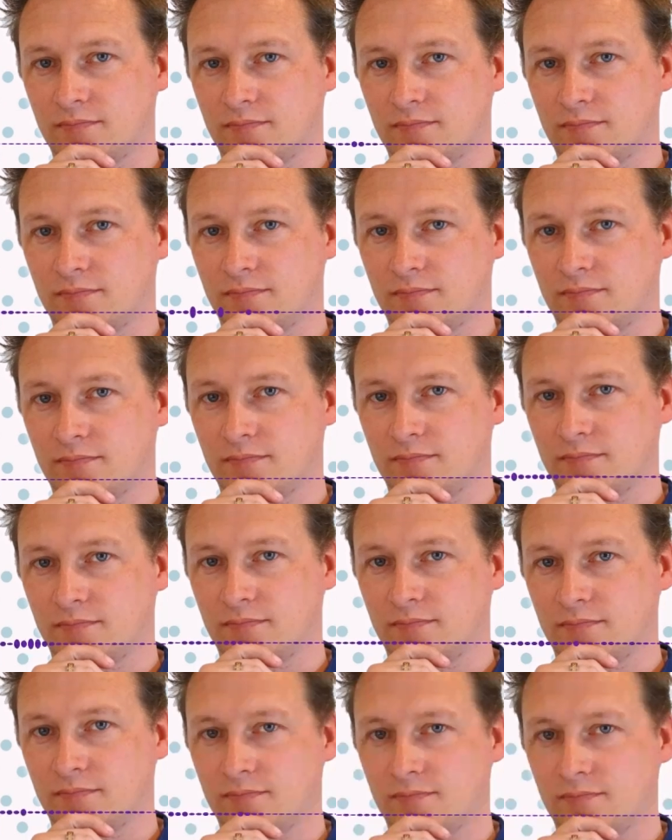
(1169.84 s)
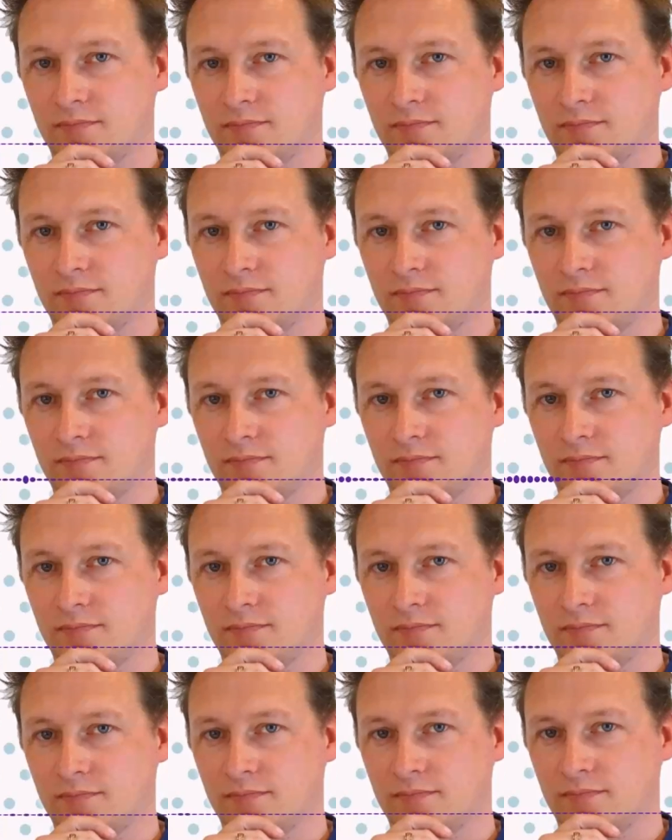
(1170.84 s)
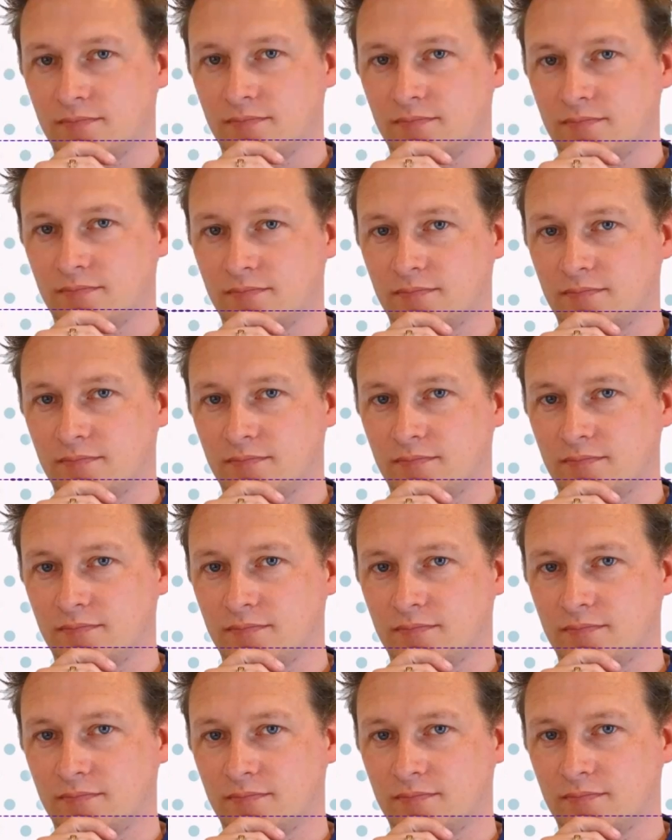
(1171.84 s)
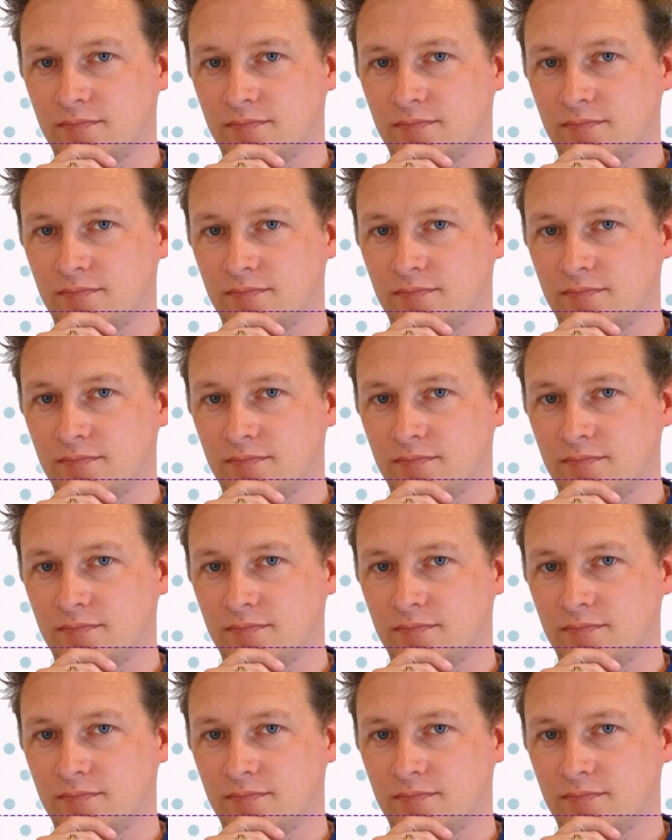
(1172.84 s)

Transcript: And they're aware of the brightness of the sun,